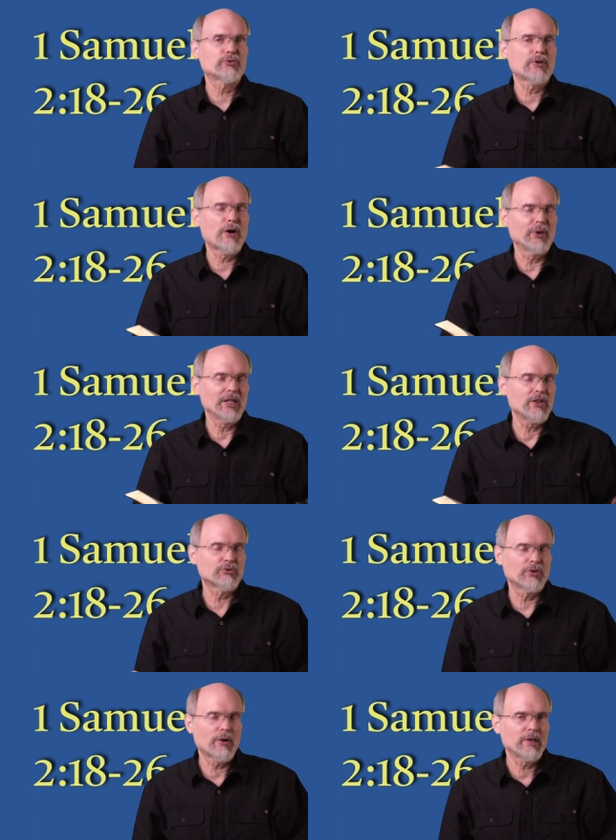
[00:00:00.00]
growing. He's
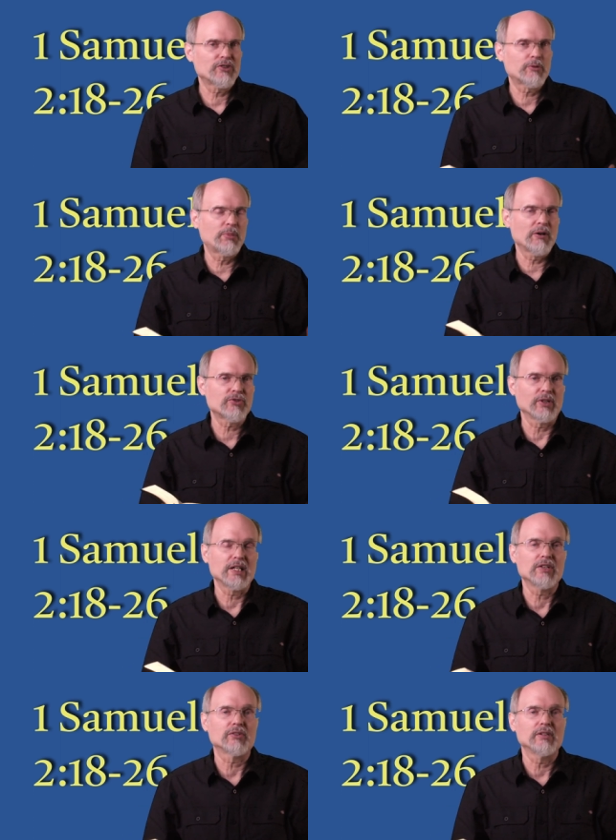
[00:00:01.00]
growing spiritually.
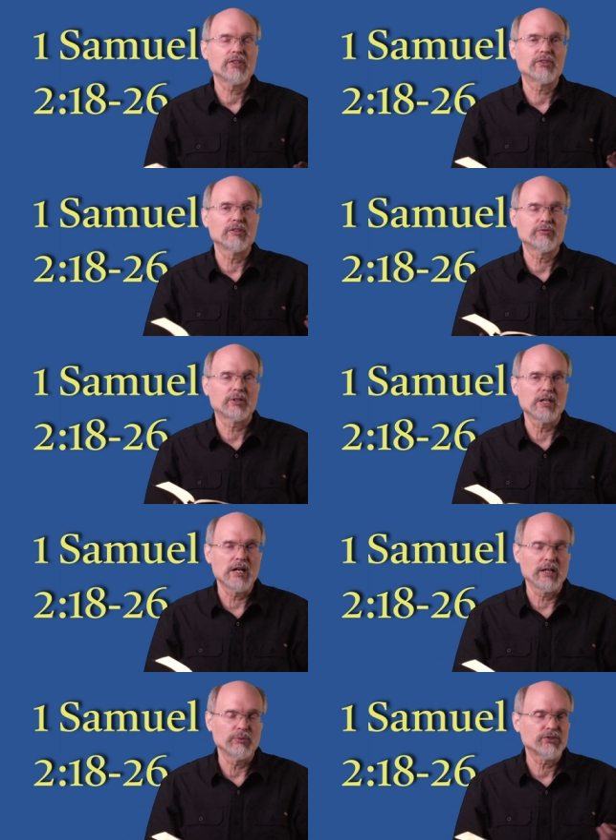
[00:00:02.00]
He's listening for
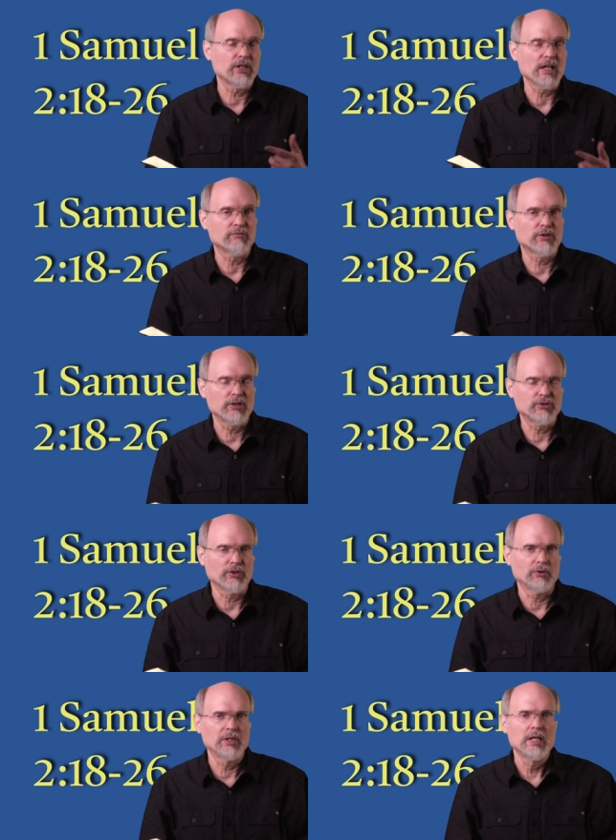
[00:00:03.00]
God. We'll see that very
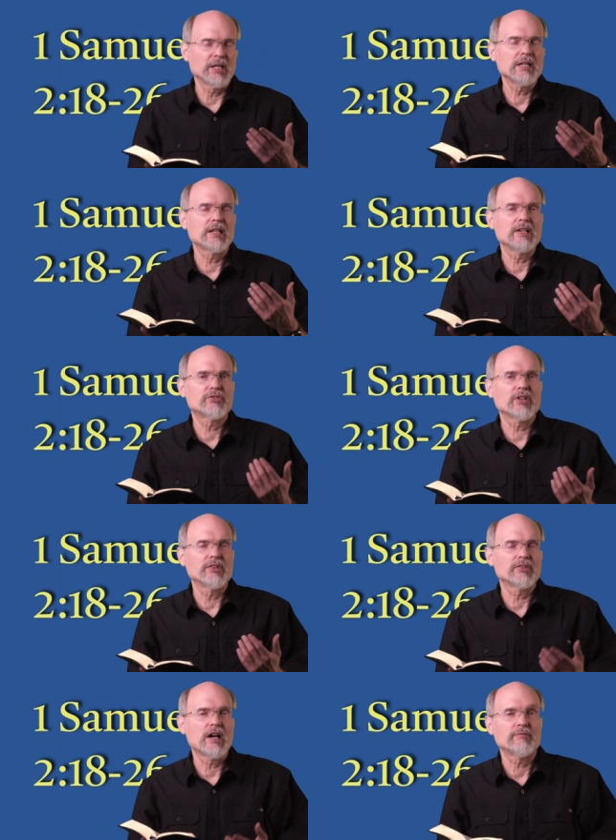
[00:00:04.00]
soon. But Eli's
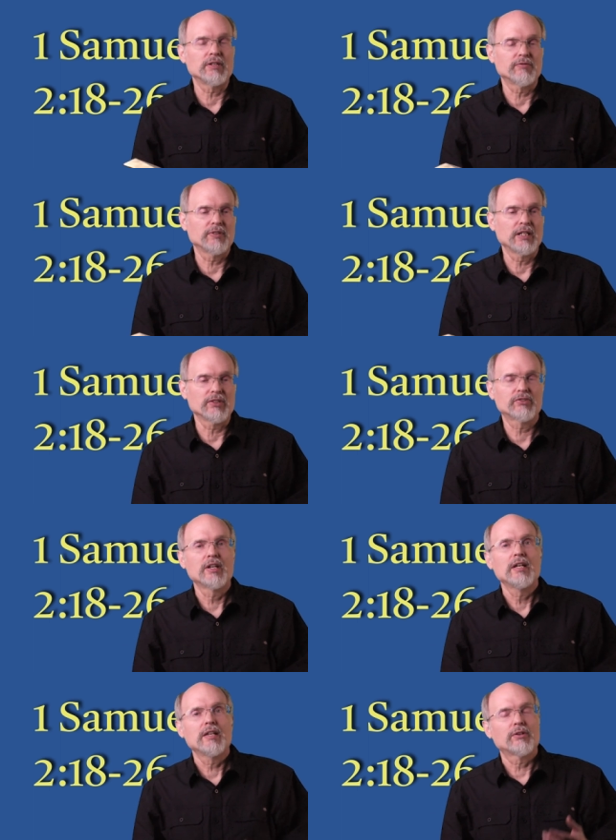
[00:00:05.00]
sons, Hophni and Phinehas,
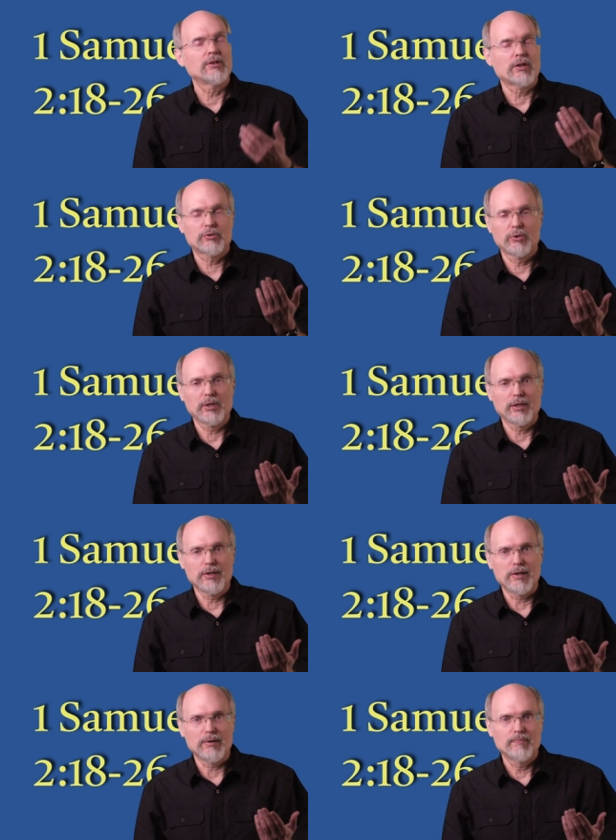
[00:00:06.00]
they're not growing at
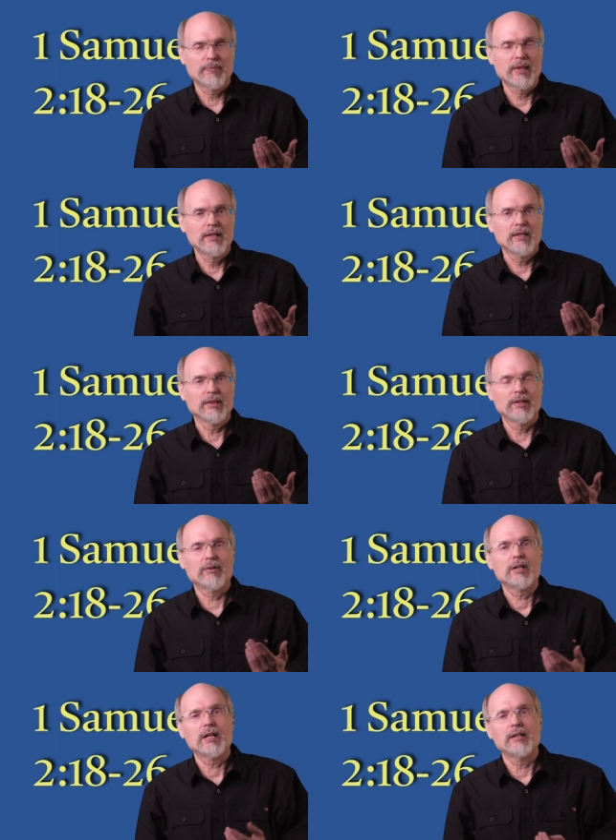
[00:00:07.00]
all.
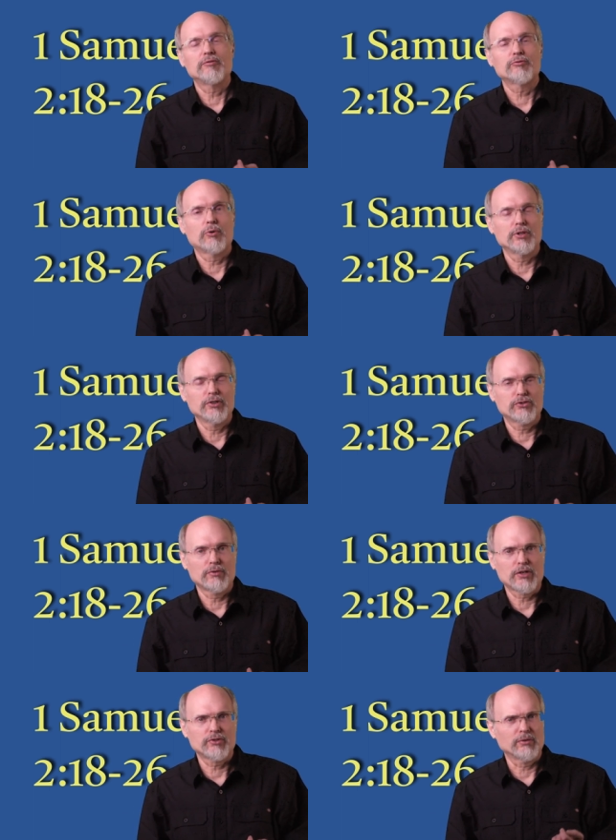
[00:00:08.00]
They're headed for
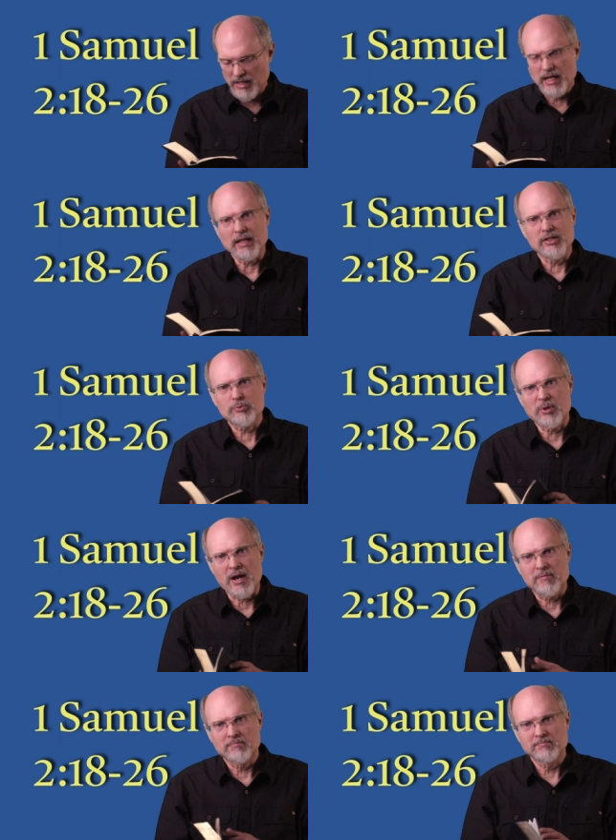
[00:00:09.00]
destruction. Hey, let's pray.